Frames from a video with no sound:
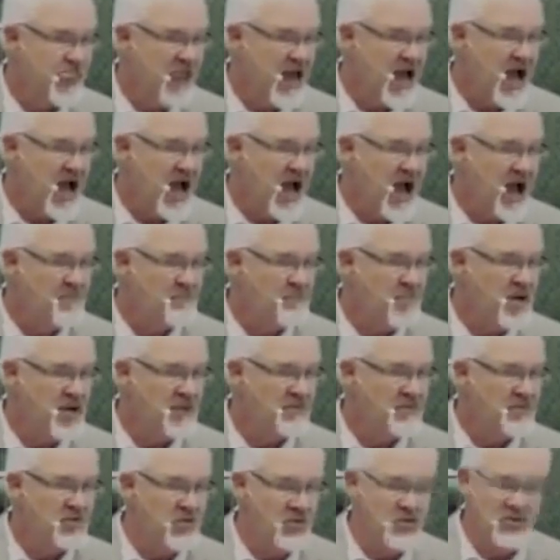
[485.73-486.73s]
But
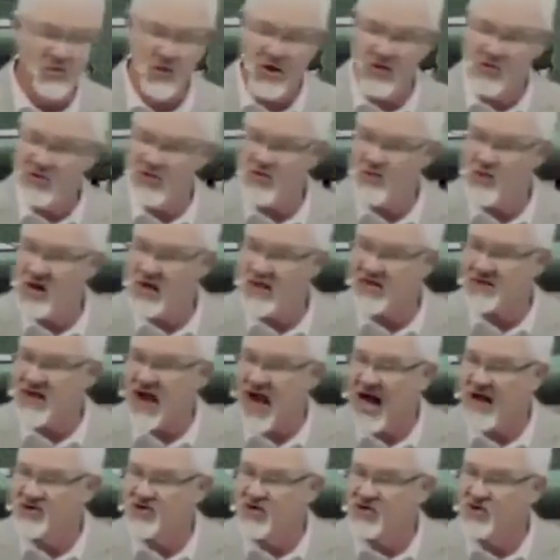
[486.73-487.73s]
you know as well as
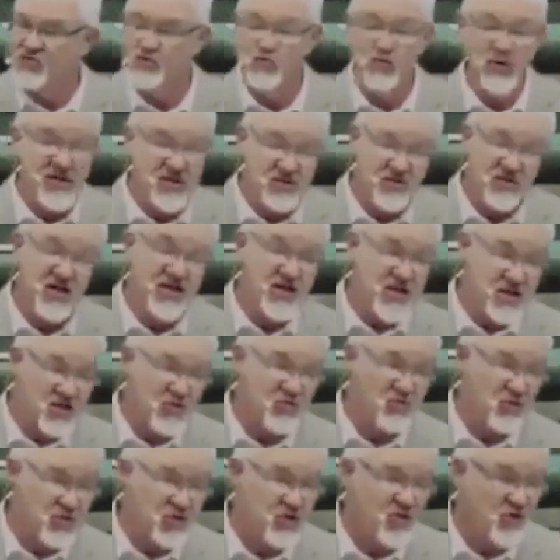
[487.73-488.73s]
I do, we
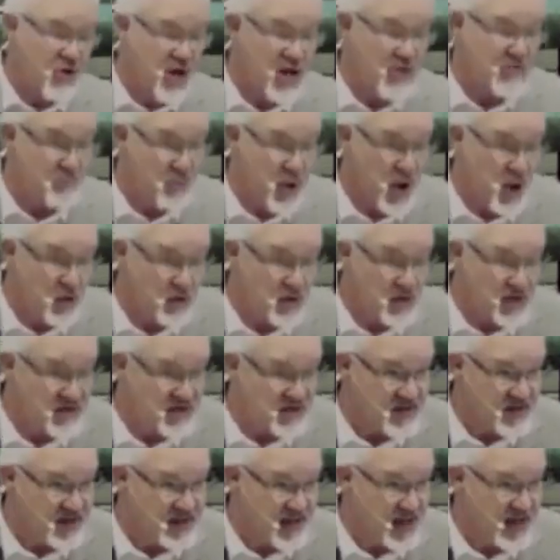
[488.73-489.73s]
teach with great boldness
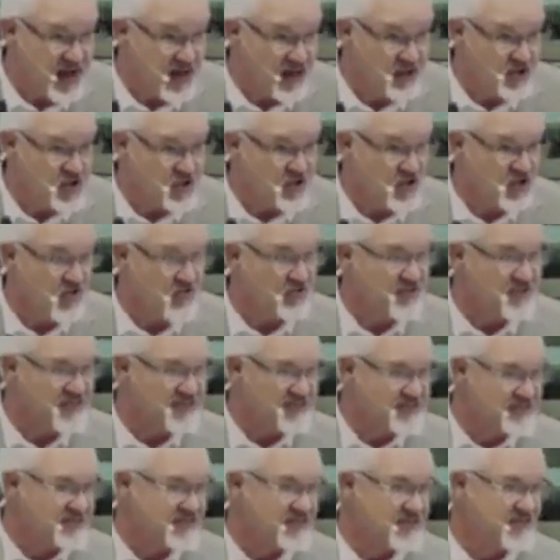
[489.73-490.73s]
and
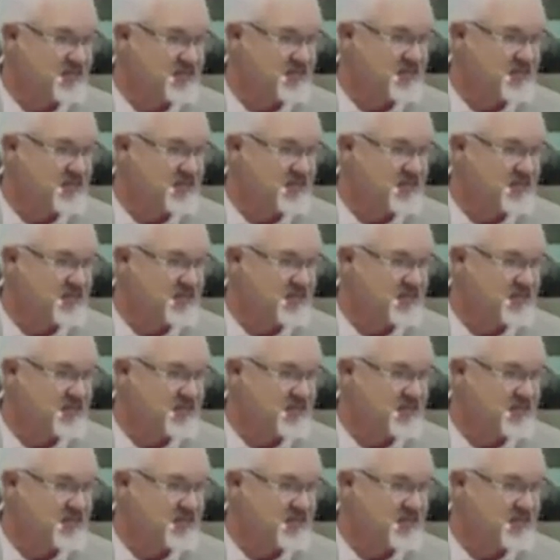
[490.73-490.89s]
certainty.